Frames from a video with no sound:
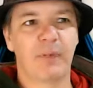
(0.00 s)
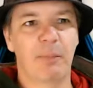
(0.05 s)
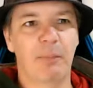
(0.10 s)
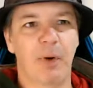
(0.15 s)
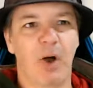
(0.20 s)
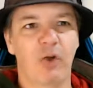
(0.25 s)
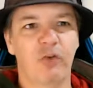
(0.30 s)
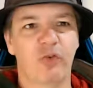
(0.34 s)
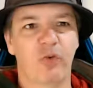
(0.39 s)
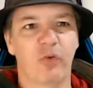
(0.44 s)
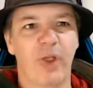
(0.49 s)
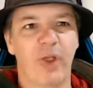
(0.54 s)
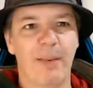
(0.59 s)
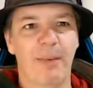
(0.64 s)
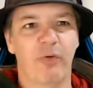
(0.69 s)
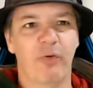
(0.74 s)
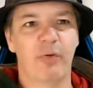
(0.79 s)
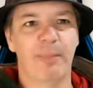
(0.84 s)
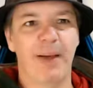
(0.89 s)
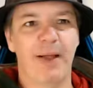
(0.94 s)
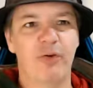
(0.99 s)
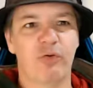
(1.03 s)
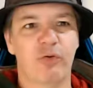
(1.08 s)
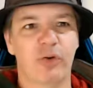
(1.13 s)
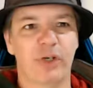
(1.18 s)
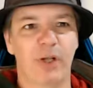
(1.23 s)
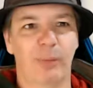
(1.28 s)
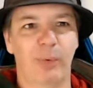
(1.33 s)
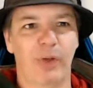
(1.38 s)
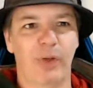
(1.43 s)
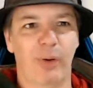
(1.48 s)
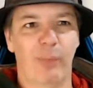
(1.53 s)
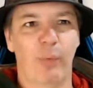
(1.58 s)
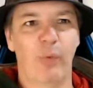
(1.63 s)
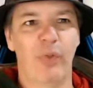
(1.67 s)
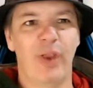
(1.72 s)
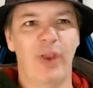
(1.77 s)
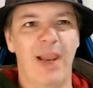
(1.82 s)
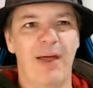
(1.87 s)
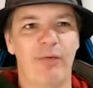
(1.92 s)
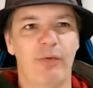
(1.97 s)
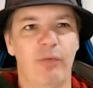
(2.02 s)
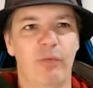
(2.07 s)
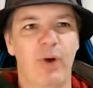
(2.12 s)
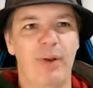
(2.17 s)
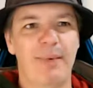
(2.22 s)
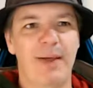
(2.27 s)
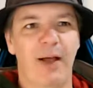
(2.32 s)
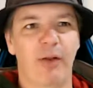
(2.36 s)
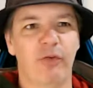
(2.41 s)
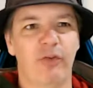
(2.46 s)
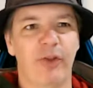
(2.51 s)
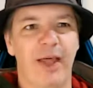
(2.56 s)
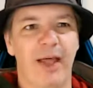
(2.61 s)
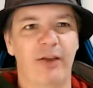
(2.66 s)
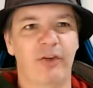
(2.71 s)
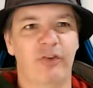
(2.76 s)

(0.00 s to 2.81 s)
Marshall came off the bench for a double-double with 11 rebounds and